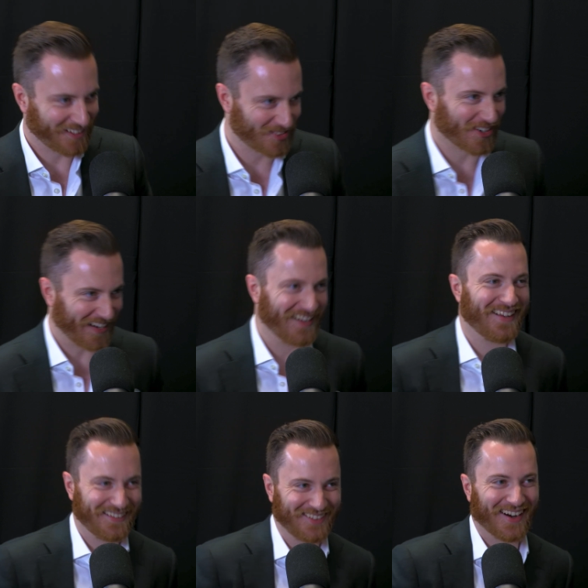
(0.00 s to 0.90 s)
That's right.
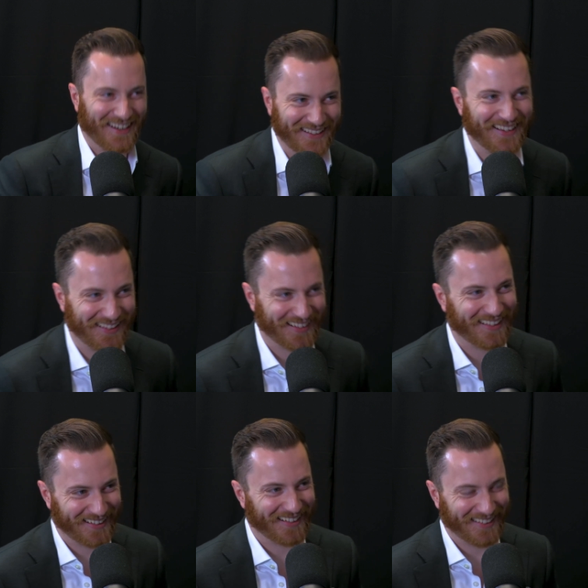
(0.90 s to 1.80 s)
It's
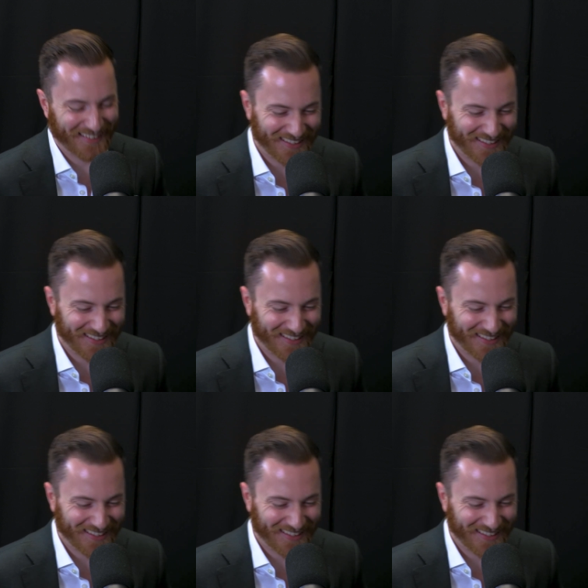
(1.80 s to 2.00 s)
nice.